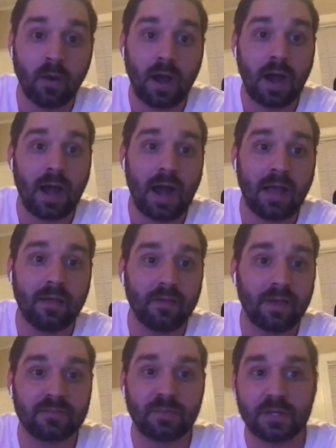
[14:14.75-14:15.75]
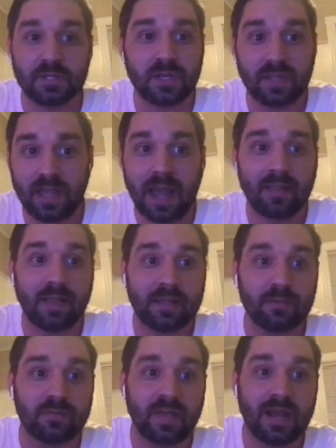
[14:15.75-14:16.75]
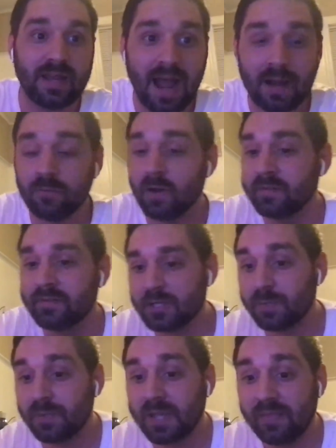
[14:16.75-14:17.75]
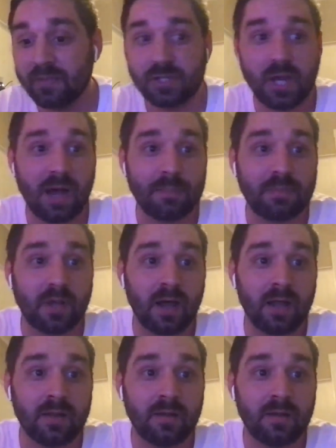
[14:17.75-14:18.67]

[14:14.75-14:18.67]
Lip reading: I especially, like you said, 9 runs, that should be getting the job done.